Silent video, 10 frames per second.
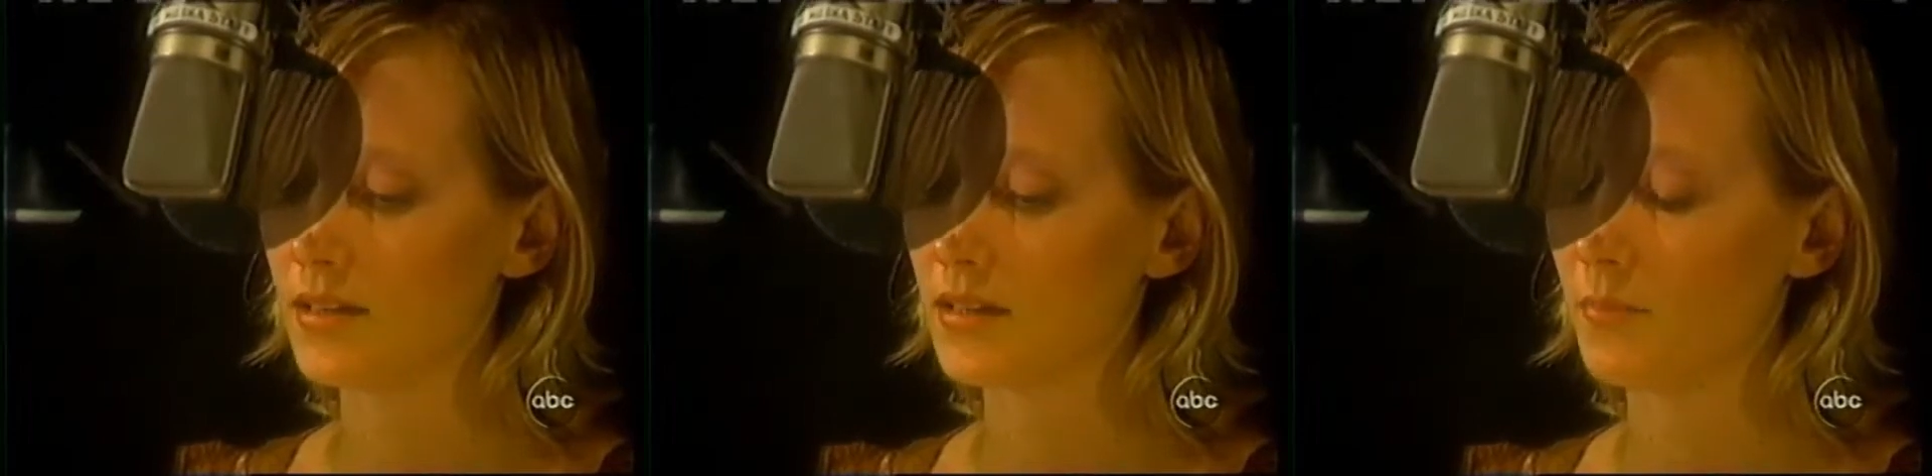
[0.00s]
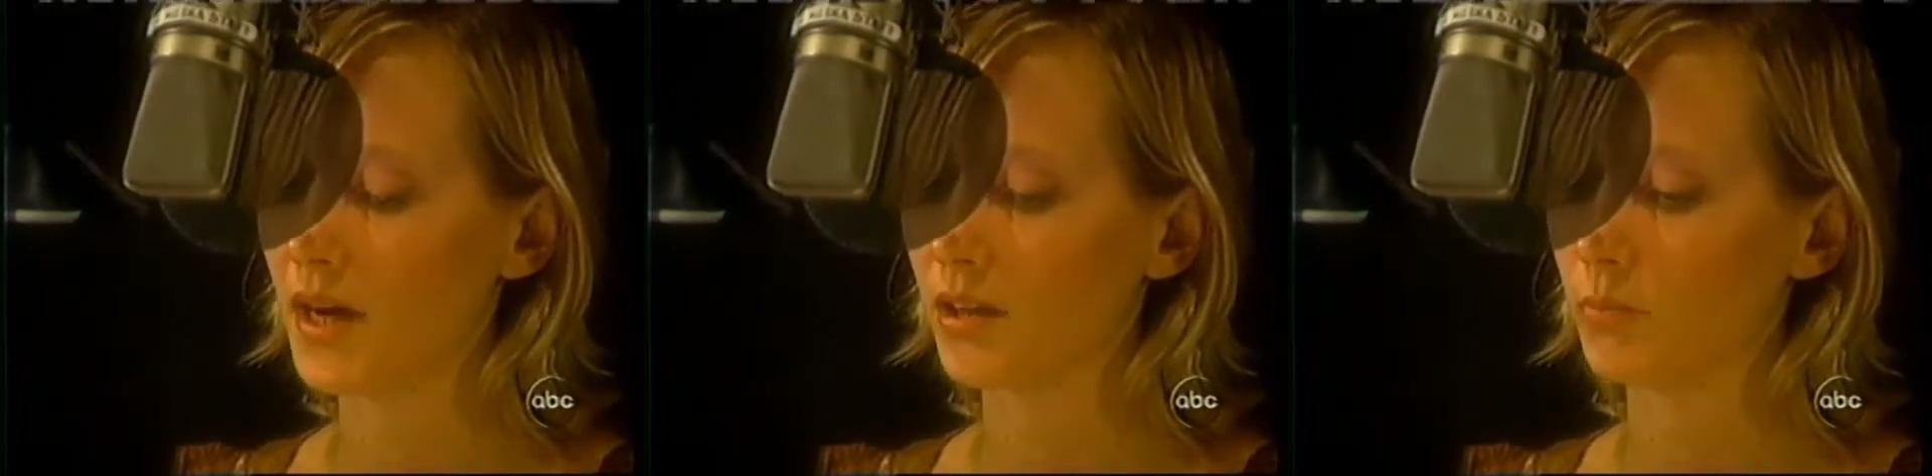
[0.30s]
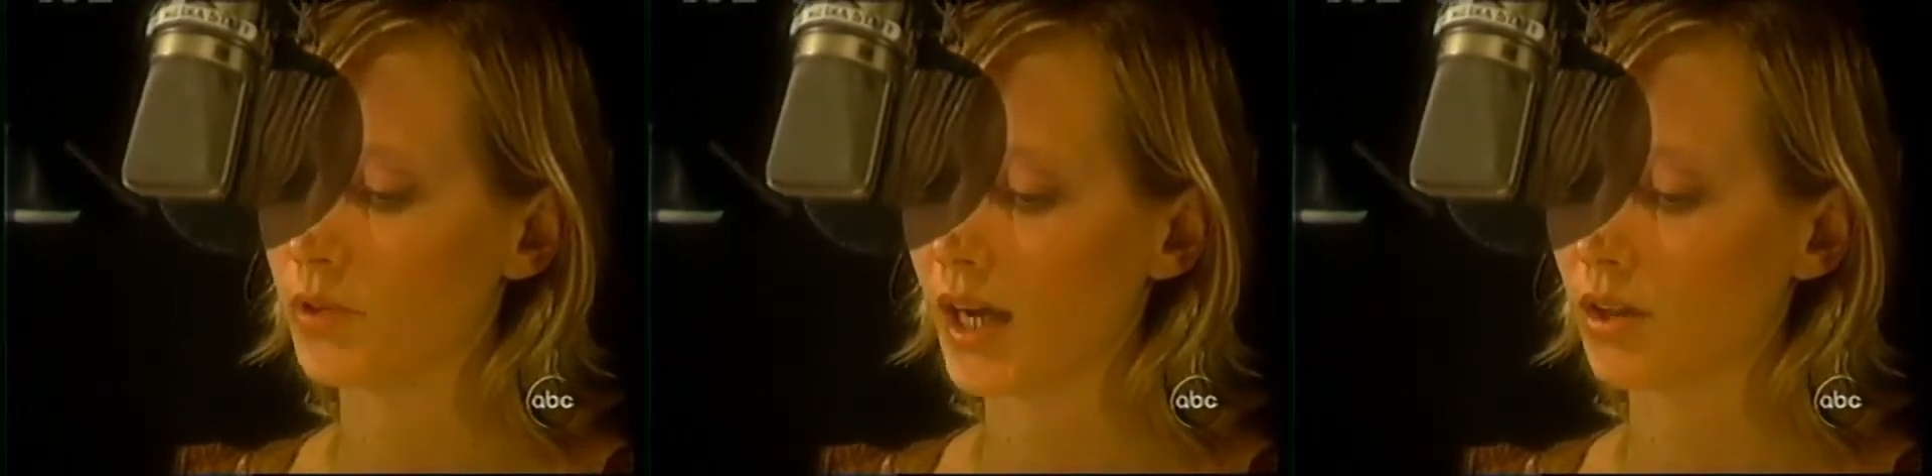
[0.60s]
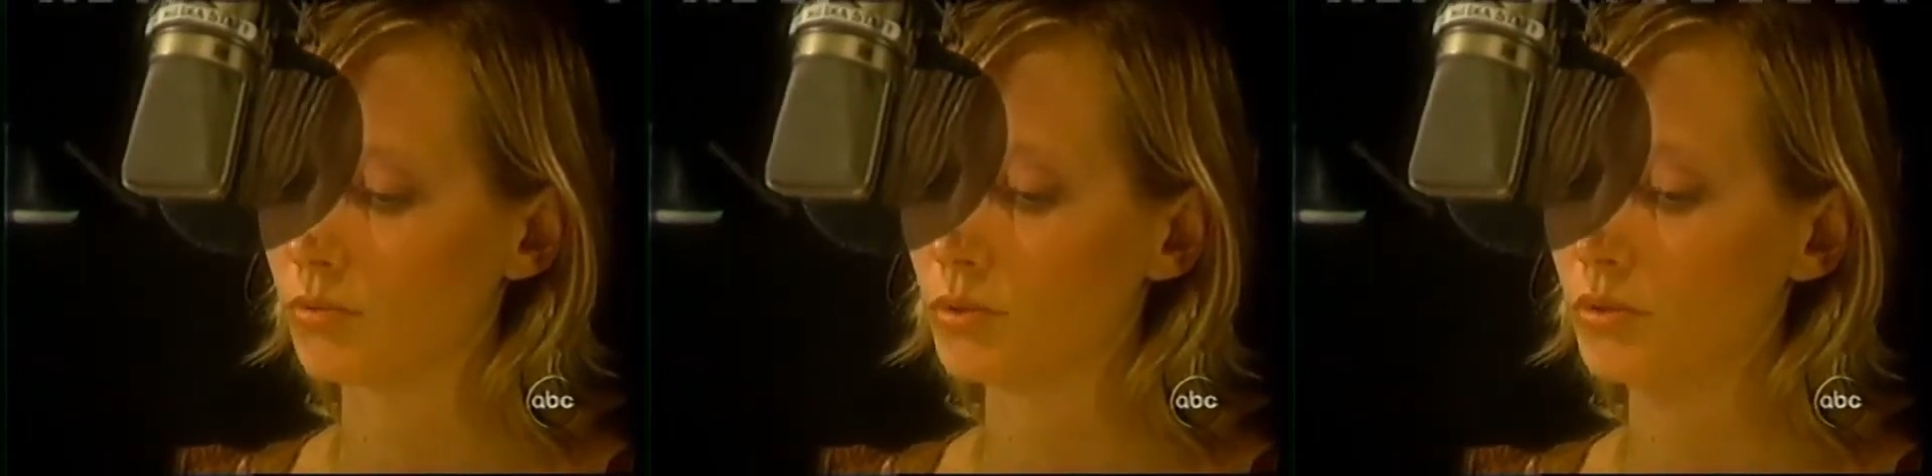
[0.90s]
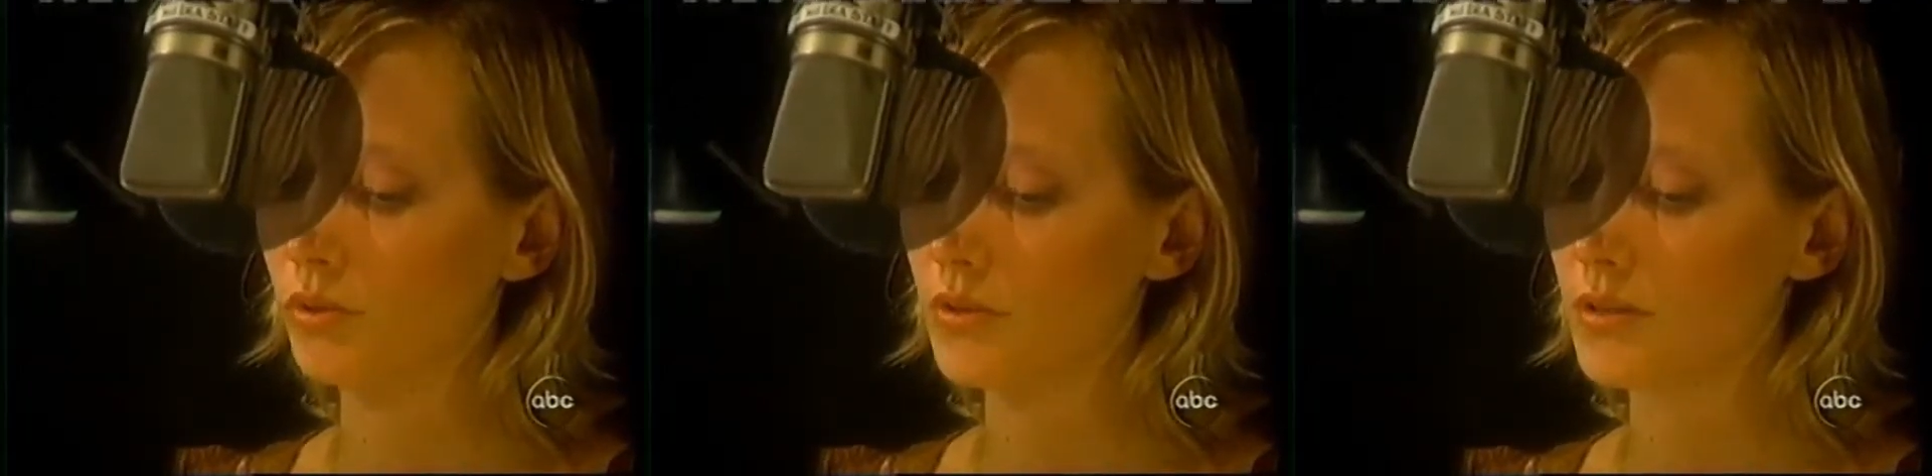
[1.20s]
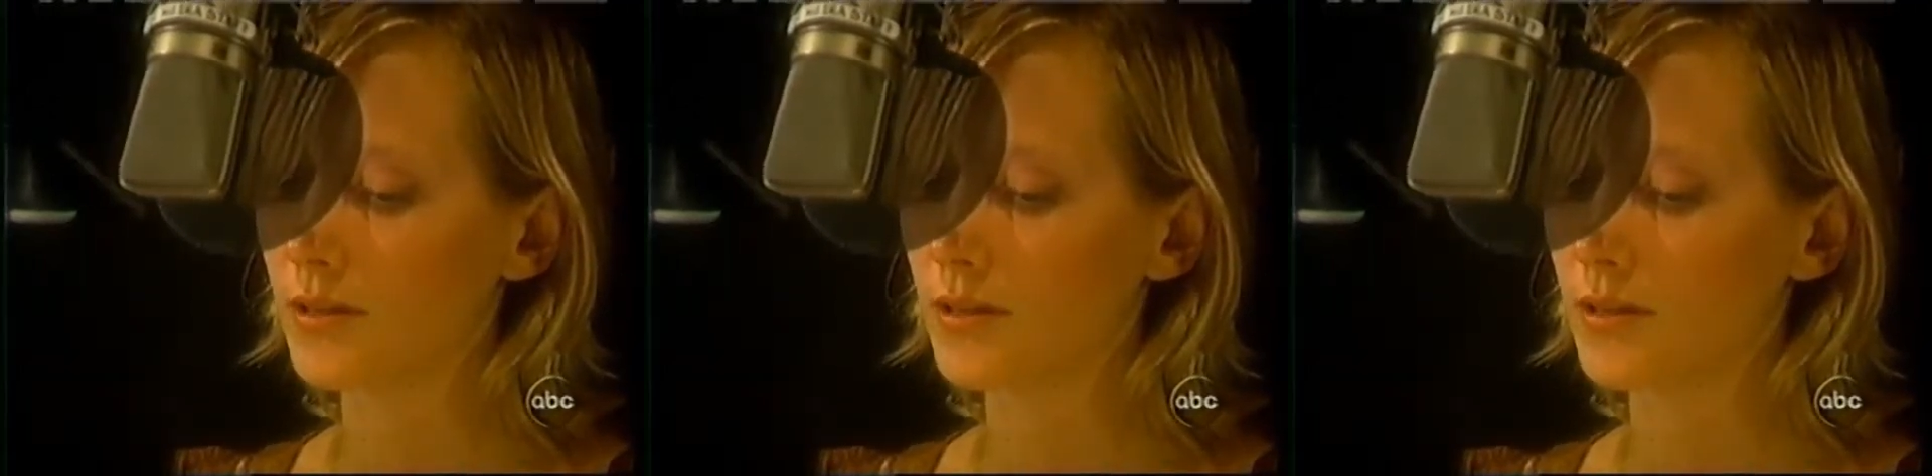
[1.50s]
does a mother break the rules?